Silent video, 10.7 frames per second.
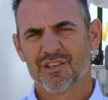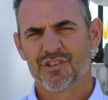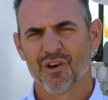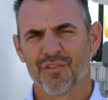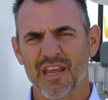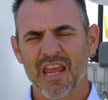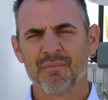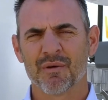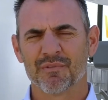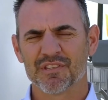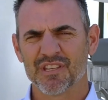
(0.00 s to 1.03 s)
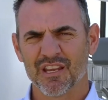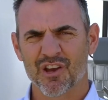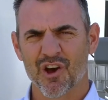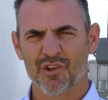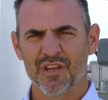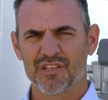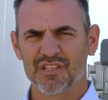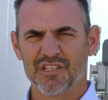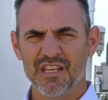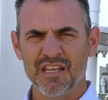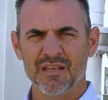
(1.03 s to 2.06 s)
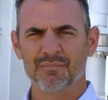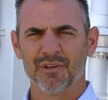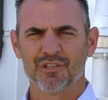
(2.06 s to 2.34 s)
So they came up with this thing called a steam